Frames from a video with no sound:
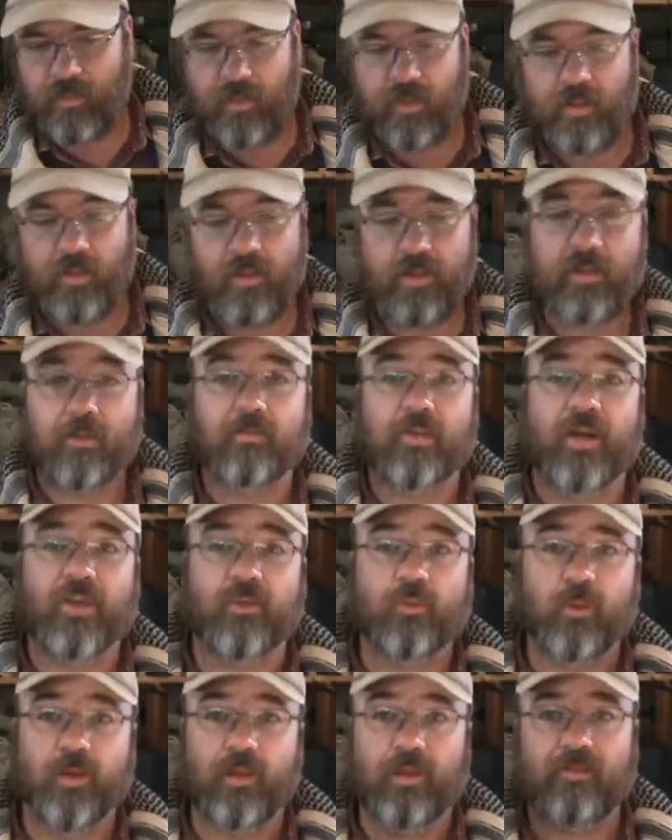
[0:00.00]
It's the
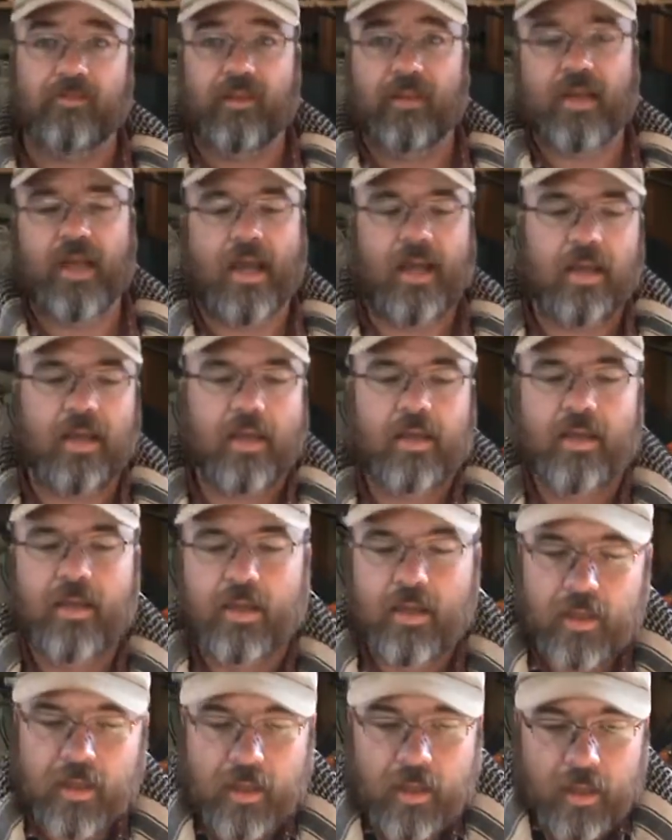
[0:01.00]
buzzword of the day.
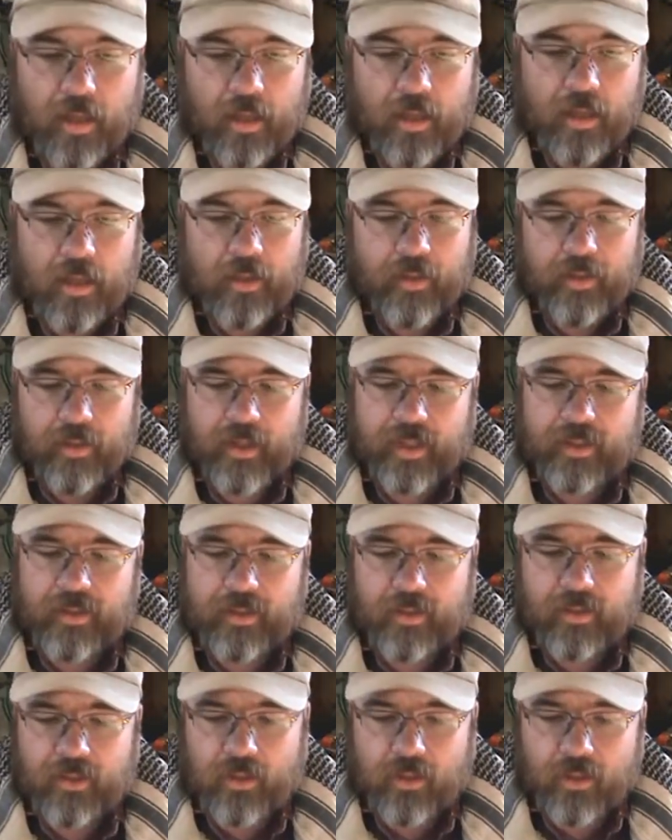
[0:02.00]
This
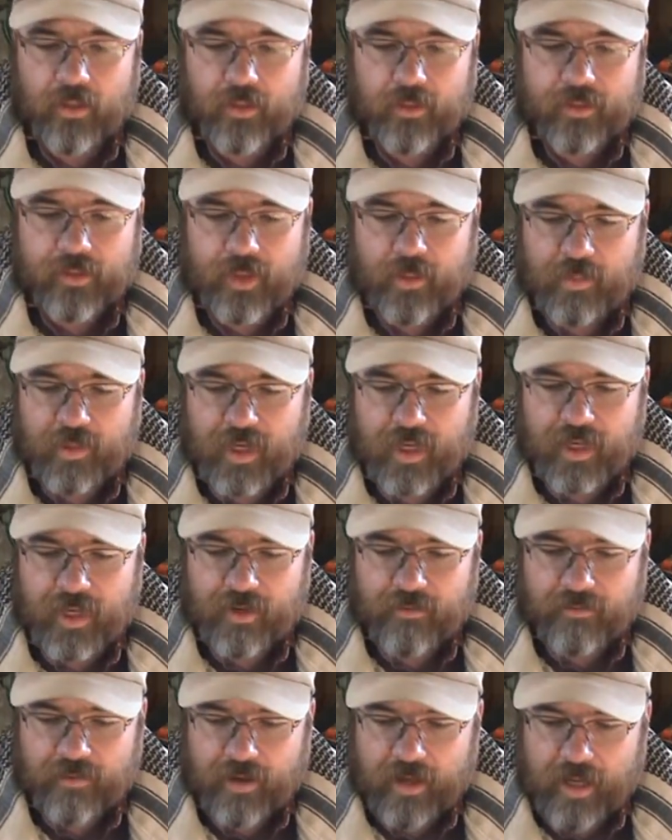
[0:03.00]
is a little something
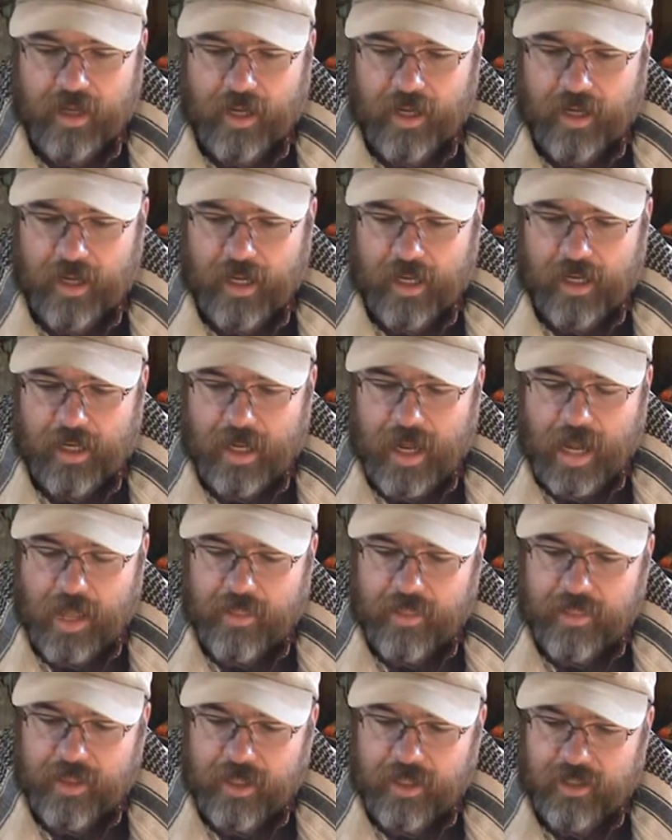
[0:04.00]
different, and I
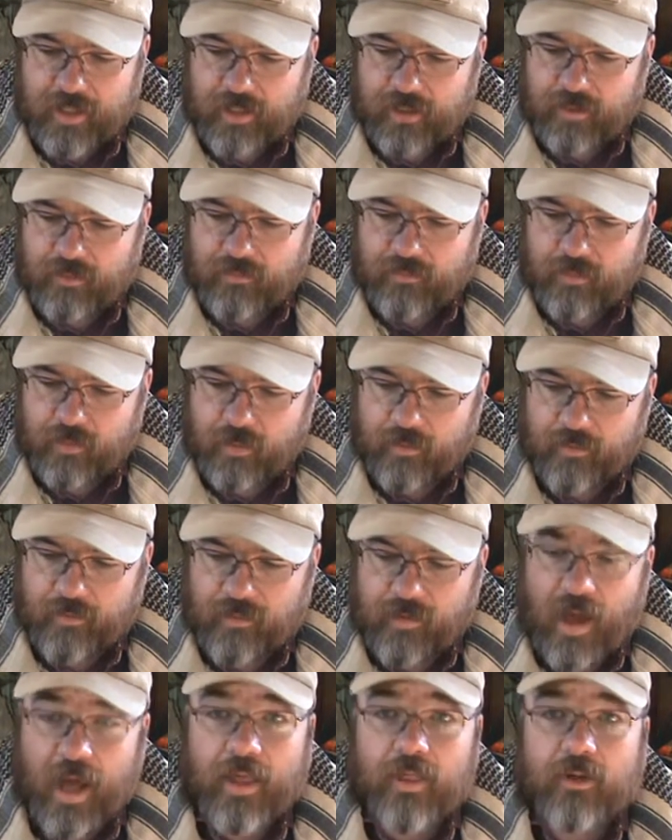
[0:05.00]
got this for
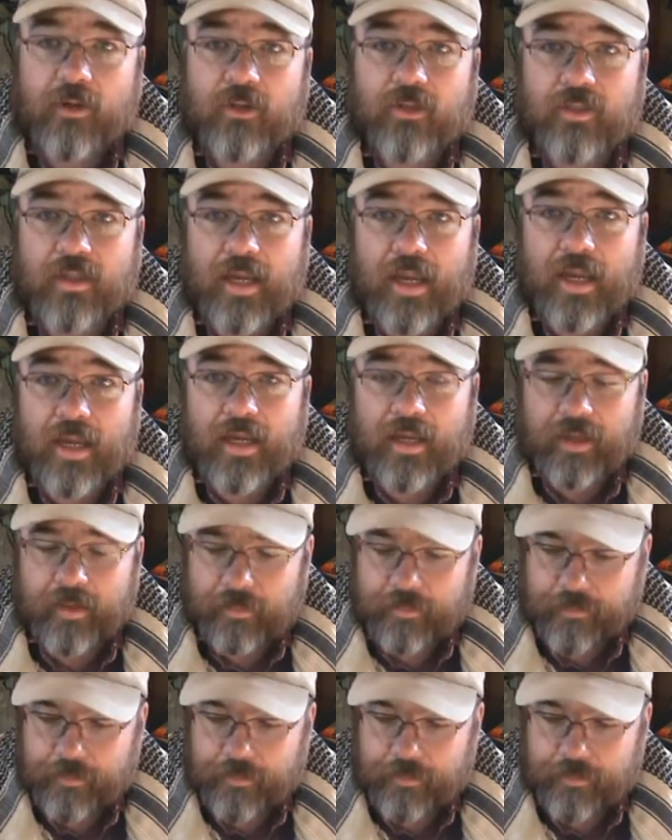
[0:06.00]
Father's Day.